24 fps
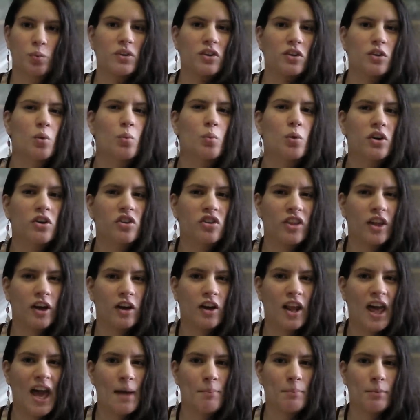what's the worst that
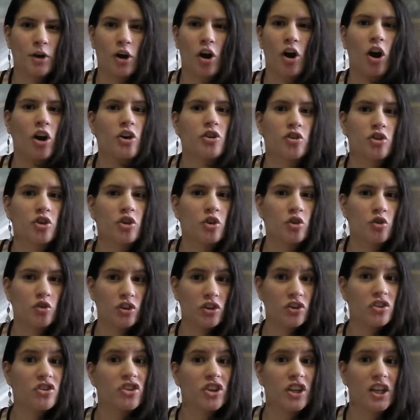could happen? Our
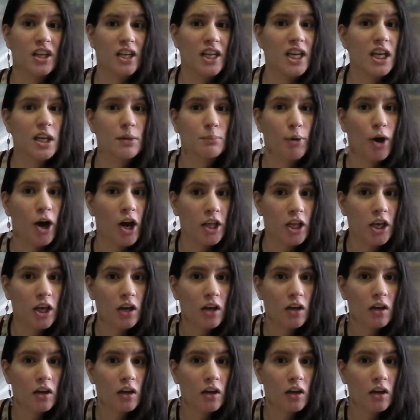children see a naked body?